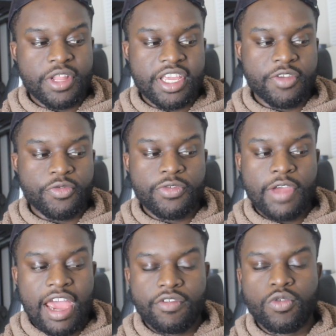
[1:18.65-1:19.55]
Like if
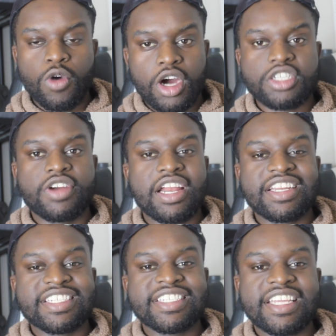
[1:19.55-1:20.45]
you ever walked around
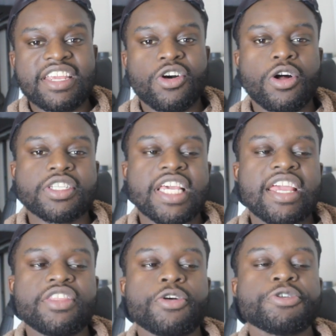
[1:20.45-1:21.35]
in a city all
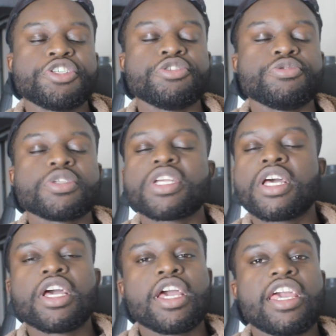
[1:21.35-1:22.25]
day in those shoes,
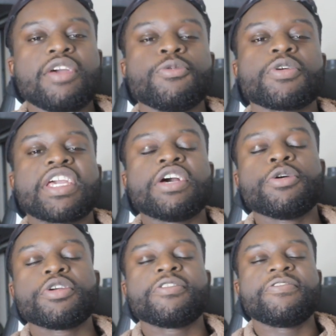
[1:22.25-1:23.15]
it will
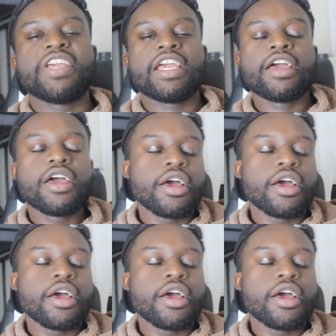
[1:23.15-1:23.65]
kill your feet.